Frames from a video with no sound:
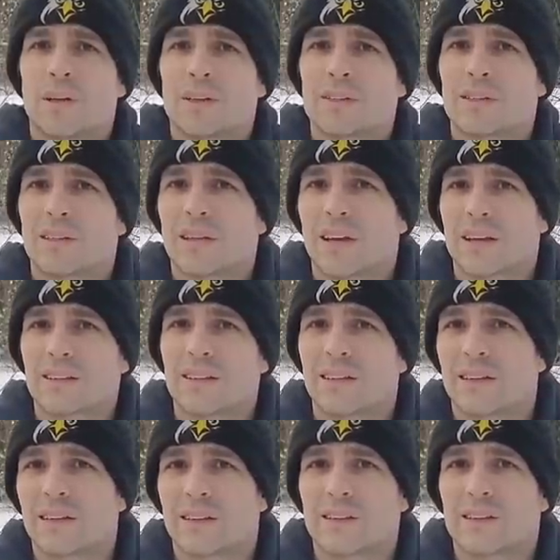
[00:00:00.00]
when
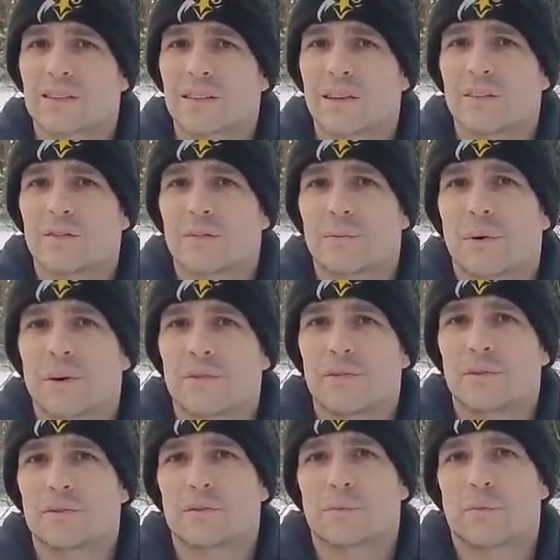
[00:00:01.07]
selecting the site for
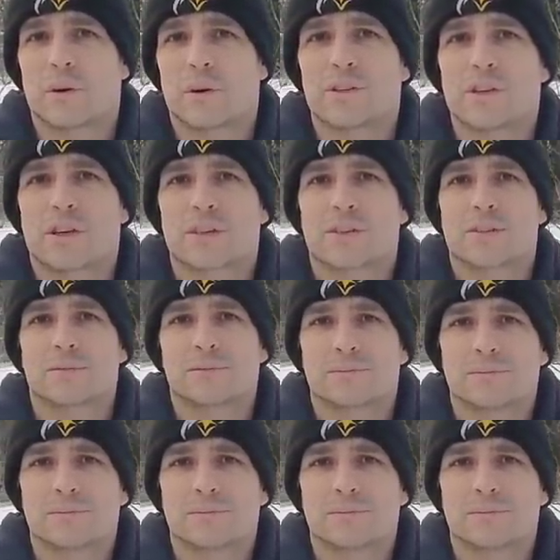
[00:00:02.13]
my future project.